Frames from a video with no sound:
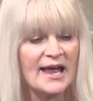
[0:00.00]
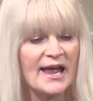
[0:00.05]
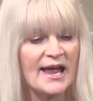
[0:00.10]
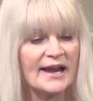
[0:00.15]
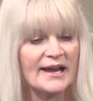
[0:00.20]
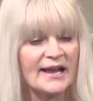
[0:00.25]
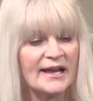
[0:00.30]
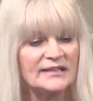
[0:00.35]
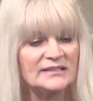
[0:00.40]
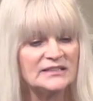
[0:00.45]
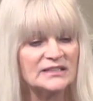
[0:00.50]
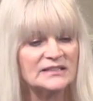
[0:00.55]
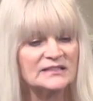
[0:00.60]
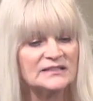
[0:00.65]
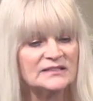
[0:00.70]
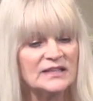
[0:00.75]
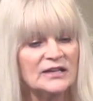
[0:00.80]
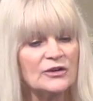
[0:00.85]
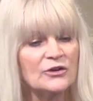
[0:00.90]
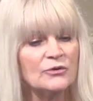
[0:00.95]
And I just
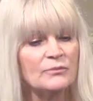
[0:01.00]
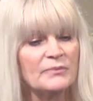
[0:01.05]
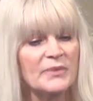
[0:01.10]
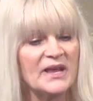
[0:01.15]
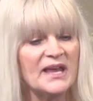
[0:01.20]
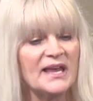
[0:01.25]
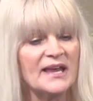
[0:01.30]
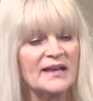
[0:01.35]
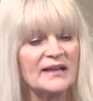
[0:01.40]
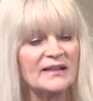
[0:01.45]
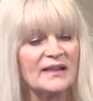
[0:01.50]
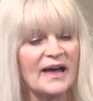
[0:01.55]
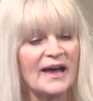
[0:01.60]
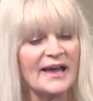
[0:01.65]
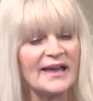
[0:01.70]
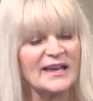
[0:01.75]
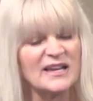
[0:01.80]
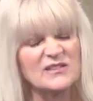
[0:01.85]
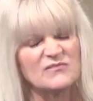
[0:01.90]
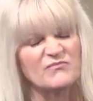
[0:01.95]
see you being
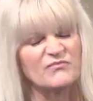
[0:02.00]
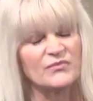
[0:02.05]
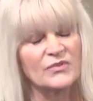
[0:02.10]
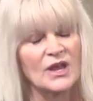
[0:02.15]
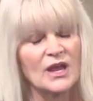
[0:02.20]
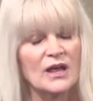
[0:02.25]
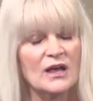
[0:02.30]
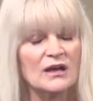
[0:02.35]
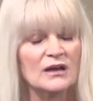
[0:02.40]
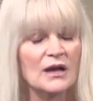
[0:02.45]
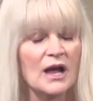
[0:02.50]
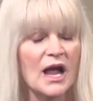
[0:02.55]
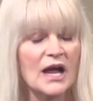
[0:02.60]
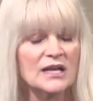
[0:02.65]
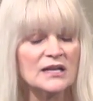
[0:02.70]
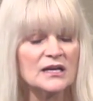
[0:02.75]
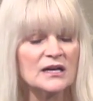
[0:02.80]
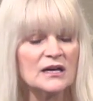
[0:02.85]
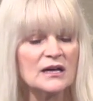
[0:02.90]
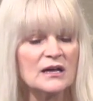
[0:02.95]
like,
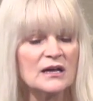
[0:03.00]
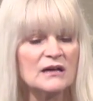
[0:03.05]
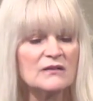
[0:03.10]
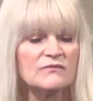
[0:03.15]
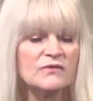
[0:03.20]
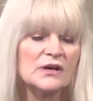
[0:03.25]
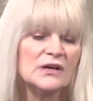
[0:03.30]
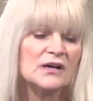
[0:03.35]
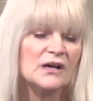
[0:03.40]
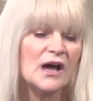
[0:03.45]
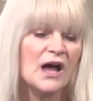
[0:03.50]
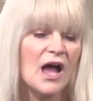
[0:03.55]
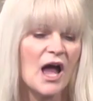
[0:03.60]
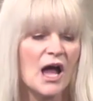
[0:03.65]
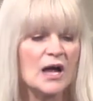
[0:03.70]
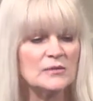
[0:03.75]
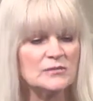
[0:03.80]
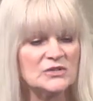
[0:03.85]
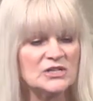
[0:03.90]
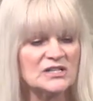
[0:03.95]
kind of,
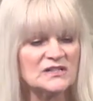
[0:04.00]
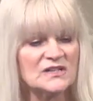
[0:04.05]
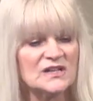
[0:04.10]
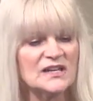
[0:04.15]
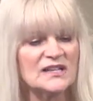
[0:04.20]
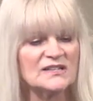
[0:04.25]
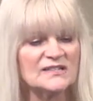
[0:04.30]
I'm just going